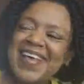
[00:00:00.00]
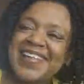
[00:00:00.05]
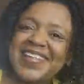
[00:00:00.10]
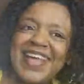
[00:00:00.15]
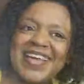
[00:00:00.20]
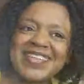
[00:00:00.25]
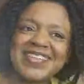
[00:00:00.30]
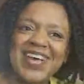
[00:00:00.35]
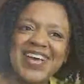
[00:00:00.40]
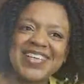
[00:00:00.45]

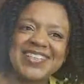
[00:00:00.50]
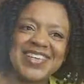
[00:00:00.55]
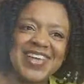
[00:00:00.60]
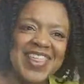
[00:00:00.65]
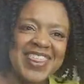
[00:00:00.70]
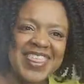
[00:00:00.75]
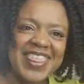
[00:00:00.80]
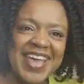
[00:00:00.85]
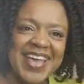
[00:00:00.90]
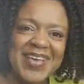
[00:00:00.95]
that's Ida.
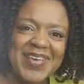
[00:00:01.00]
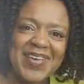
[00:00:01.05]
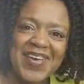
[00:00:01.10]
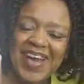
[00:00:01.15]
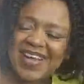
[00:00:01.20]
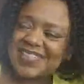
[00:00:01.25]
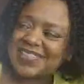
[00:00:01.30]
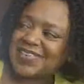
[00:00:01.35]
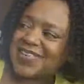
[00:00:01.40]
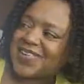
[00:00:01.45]
Thank you,
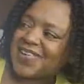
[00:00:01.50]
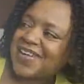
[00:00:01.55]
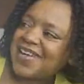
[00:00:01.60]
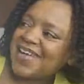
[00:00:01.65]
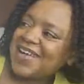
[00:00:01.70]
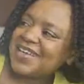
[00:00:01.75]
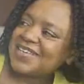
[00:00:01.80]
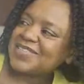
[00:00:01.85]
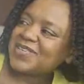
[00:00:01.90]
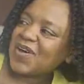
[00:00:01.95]
Ida.
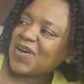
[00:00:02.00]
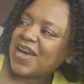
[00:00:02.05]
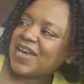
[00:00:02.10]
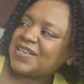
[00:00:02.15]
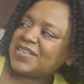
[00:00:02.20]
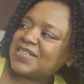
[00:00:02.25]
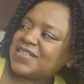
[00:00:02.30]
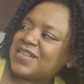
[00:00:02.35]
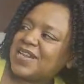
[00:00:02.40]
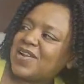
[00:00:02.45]
So
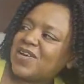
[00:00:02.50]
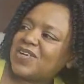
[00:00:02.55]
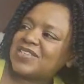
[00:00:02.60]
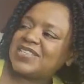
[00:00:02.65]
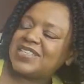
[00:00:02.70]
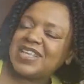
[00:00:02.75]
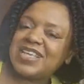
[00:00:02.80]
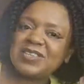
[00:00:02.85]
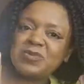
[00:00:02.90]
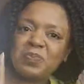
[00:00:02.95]
Ida sent us
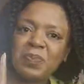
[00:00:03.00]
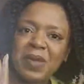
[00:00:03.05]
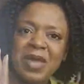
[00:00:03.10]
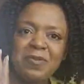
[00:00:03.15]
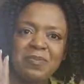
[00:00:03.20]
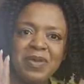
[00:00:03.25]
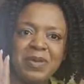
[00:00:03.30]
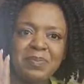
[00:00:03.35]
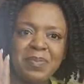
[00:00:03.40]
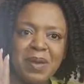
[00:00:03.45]
this
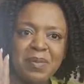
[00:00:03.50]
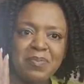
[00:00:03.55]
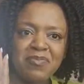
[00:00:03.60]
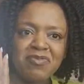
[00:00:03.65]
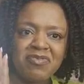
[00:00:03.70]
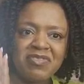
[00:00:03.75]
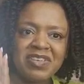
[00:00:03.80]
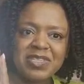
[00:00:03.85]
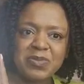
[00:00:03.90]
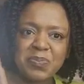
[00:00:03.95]
baby
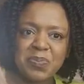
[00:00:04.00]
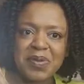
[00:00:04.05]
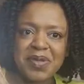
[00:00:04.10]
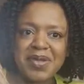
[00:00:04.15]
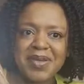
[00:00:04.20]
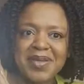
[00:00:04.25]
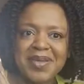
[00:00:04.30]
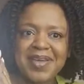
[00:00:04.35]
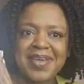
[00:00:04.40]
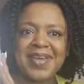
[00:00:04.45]
memories
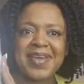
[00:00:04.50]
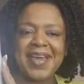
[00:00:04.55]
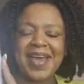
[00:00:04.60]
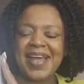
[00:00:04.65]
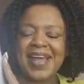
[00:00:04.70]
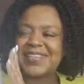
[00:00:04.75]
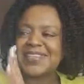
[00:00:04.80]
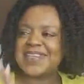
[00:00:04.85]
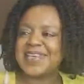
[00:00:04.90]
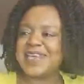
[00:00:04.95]
book
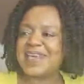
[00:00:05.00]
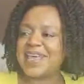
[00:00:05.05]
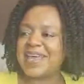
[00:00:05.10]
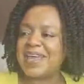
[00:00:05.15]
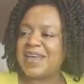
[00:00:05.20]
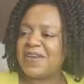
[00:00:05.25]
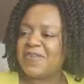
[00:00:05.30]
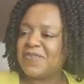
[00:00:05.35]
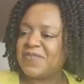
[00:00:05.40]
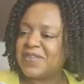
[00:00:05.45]
as a
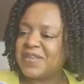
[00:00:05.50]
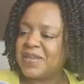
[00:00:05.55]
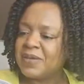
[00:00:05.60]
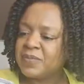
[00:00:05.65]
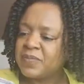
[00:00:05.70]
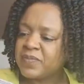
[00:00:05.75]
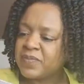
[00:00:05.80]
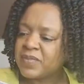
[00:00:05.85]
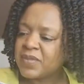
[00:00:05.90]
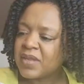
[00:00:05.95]
gift.
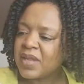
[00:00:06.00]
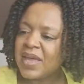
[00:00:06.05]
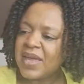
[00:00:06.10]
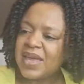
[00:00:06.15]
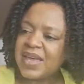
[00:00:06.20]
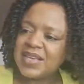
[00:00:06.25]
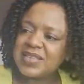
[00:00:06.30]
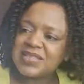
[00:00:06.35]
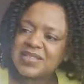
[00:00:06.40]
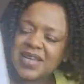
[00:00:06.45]

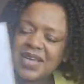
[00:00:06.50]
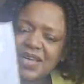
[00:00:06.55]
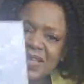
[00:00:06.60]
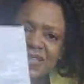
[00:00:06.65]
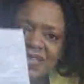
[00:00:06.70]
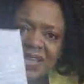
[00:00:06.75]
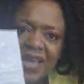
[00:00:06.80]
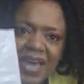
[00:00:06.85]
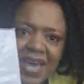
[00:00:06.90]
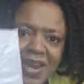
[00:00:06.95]
It
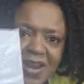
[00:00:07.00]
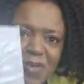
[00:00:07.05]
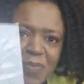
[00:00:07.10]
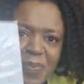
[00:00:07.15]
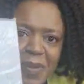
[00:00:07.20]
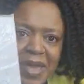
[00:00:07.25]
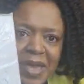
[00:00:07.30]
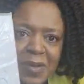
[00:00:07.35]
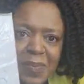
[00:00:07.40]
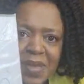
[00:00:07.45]
says, "Hello
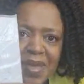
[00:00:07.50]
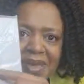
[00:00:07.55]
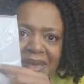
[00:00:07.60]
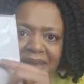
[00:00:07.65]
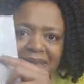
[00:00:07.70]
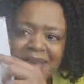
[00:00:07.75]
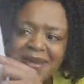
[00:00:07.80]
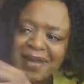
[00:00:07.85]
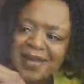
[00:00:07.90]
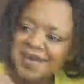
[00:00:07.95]

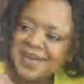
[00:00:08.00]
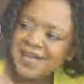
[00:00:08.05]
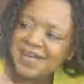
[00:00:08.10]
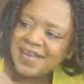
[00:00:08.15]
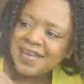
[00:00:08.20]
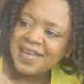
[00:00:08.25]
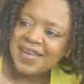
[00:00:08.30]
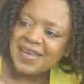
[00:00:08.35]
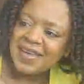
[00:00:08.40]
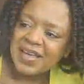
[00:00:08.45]
Baby.
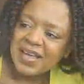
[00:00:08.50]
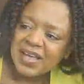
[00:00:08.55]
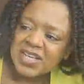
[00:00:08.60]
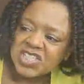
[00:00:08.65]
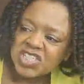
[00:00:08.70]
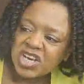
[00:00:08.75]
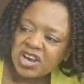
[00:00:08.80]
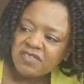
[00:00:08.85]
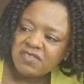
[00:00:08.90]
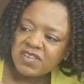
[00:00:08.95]

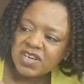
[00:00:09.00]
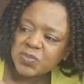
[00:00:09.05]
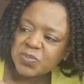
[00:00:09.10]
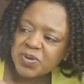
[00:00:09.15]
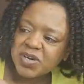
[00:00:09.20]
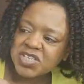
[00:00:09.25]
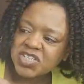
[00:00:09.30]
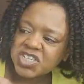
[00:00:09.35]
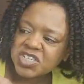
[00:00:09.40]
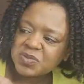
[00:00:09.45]
Cherish
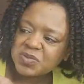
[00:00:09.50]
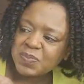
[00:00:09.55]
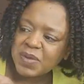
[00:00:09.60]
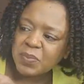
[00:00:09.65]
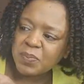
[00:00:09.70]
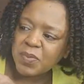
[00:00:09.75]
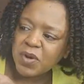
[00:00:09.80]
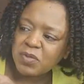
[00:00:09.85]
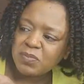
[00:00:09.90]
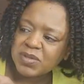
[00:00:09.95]
precious
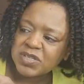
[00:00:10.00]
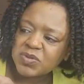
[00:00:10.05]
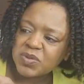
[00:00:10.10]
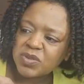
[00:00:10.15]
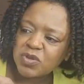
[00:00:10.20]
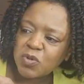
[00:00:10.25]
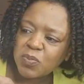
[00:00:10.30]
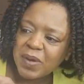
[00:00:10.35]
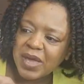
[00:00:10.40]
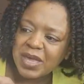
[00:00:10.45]
moments with
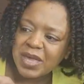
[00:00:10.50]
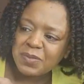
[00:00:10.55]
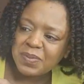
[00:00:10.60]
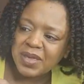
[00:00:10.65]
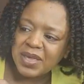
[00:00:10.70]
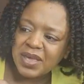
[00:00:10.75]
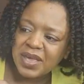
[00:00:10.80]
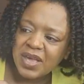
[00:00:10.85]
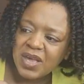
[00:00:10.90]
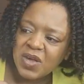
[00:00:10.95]
your
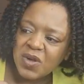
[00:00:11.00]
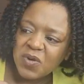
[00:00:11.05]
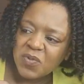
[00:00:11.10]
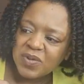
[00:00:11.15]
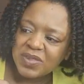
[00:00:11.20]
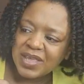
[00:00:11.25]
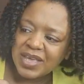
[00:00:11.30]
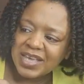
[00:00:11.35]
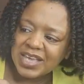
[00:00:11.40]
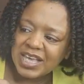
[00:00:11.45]
baby
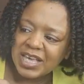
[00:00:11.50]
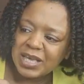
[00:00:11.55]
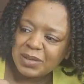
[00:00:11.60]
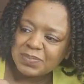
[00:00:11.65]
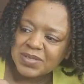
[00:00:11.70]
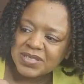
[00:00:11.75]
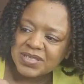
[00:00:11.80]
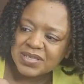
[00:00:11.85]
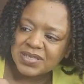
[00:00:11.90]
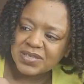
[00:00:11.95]
with a
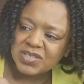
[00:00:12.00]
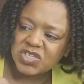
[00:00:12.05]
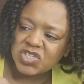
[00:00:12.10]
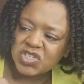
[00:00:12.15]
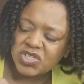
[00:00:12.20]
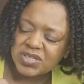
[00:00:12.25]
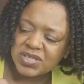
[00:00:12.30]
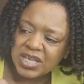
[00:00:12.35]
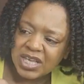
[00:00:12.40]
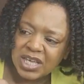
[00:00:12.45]
keeps
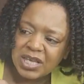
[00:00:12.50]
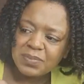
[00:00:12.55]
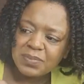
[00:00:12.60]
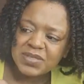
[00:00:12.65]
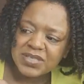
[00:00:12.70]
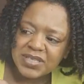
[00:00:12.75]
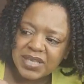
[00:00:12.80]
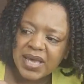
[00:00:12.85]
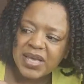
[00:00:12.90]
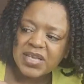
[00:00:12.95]

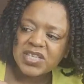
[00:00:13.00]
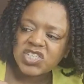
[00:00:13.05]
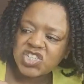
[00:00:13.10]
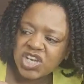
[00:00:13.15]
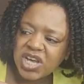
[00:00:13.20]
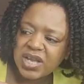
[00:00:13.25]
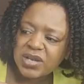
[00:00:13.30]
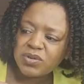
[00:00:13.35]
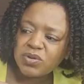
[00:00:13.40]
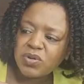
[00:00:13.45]
keepsake
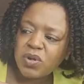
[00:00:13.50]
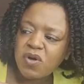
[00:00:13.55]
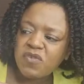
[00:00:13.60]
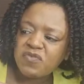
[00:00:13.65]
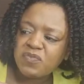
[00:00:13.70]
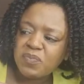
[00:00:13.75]
journal of